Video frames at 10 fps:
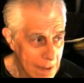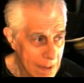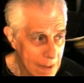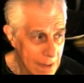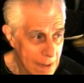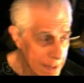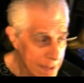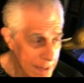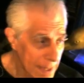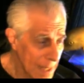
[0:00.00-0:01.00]
Yes,
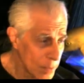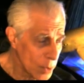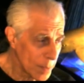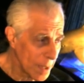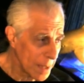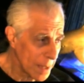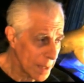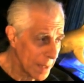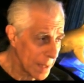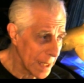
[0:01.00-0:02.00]
indeed. I had to mute my
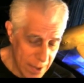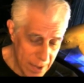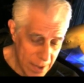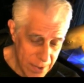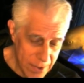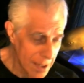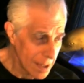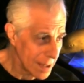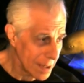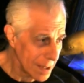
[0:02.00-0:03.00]
mic because
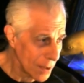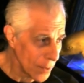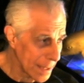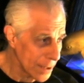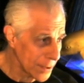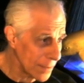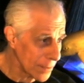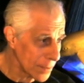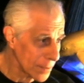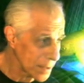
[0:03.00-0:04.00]
a wacky
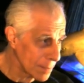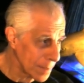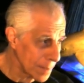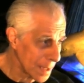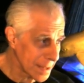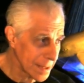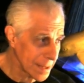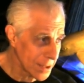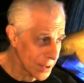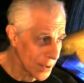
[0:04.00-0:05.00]
driver was
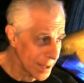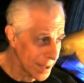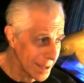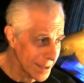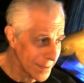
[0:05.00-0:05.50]
blasting his horn